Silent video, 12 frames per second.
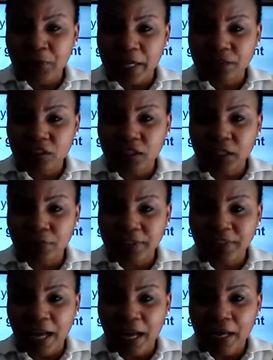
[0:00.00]
And that
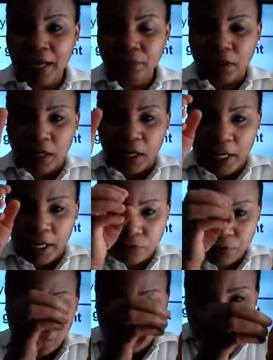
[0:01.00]
fraction of a
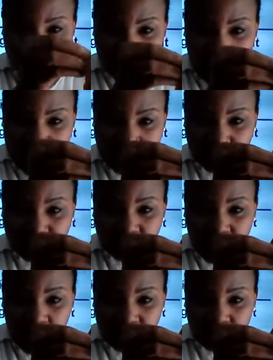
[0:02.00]
time is from
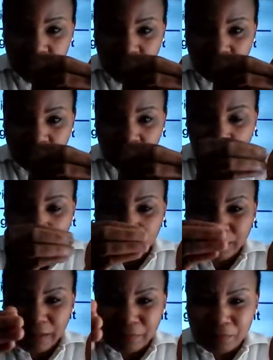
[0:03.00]
end of
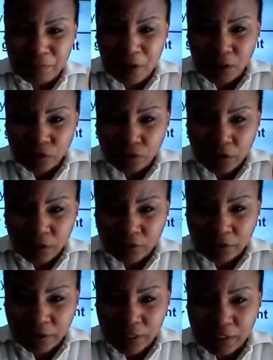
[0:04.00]
January until
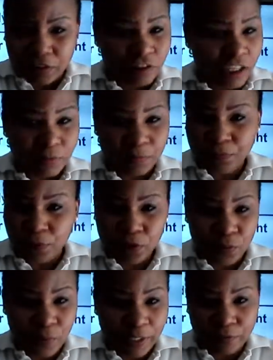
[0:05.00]
March 13,
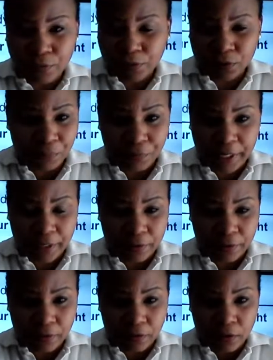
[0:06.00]
just before you went off for
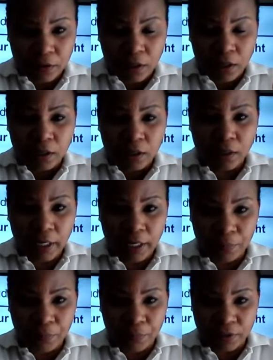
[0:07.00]
spring break.
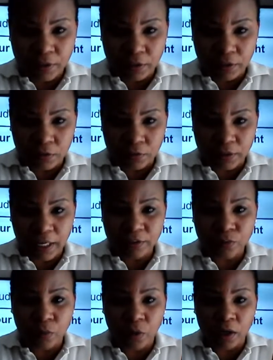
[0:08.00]
Think, boys and
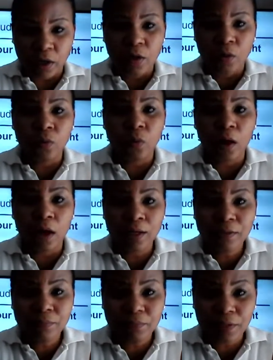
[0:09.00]
girls, that's what?
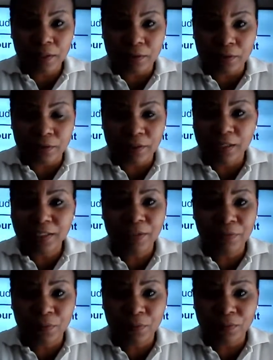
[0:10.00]
1 month, not
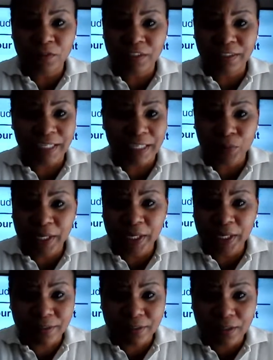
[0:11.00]
even one, just 6
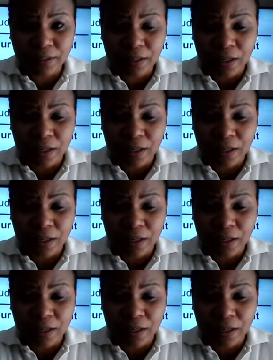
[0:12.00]
weeks.